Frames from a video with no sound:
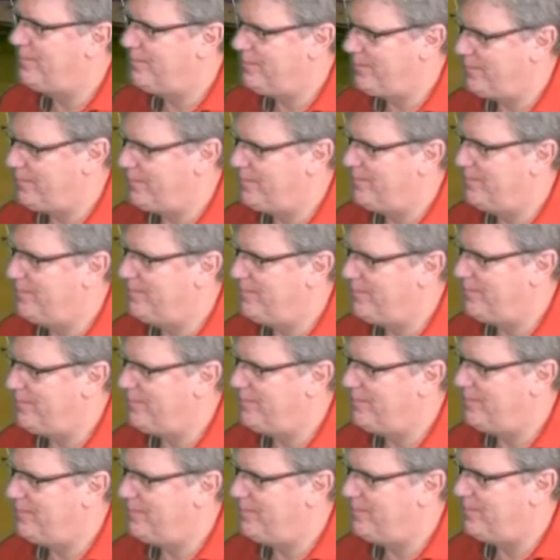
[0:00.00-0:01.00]

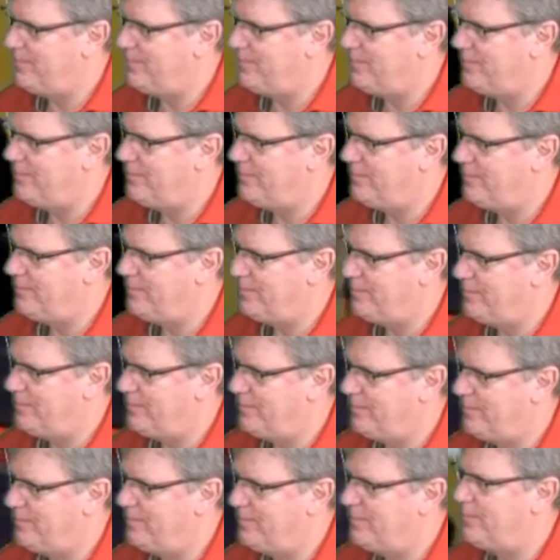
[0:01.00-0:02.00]

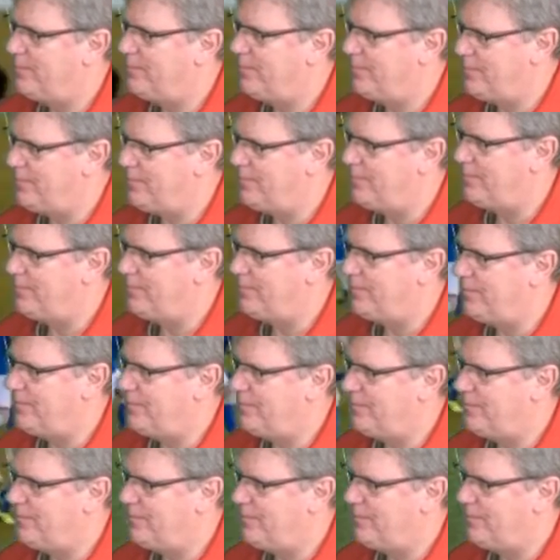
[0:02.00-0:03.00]

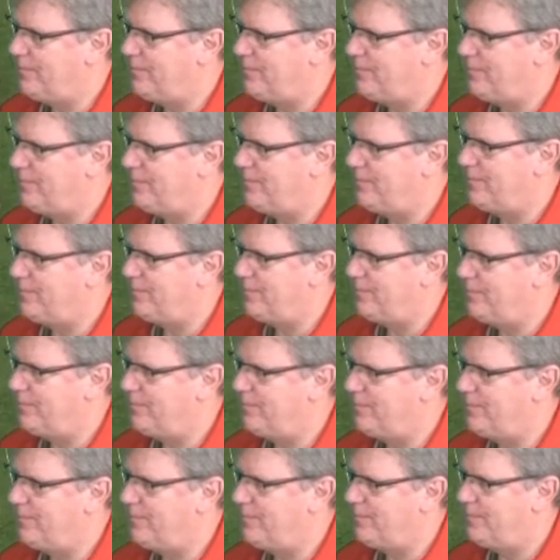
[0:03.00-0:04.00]

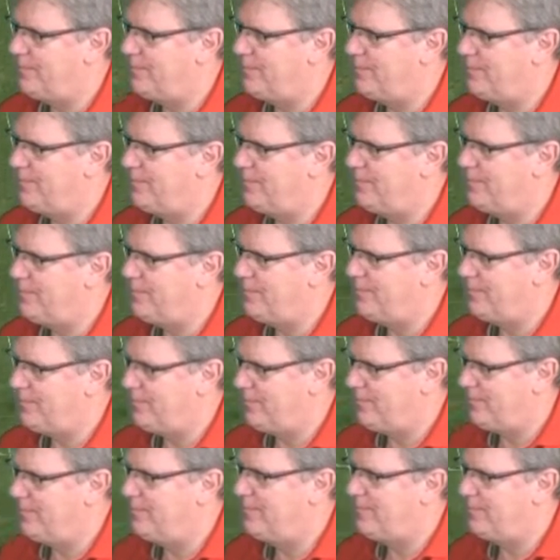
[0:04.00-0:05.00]

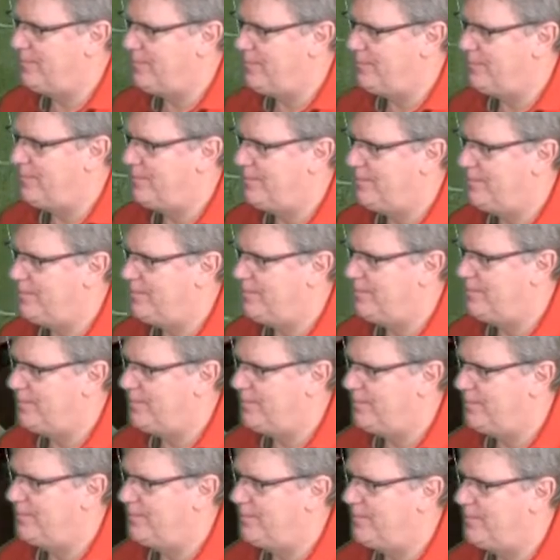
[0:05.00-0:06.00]

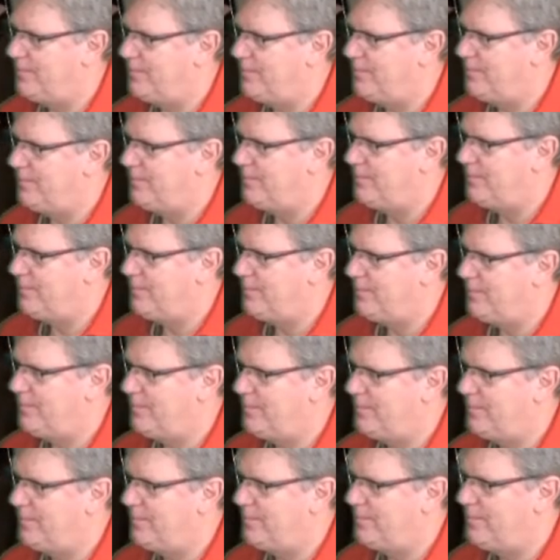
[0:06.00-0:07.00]

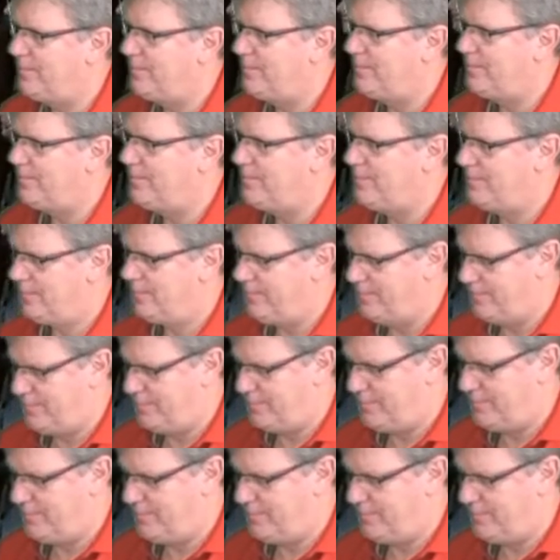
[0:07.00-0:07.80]
(silent)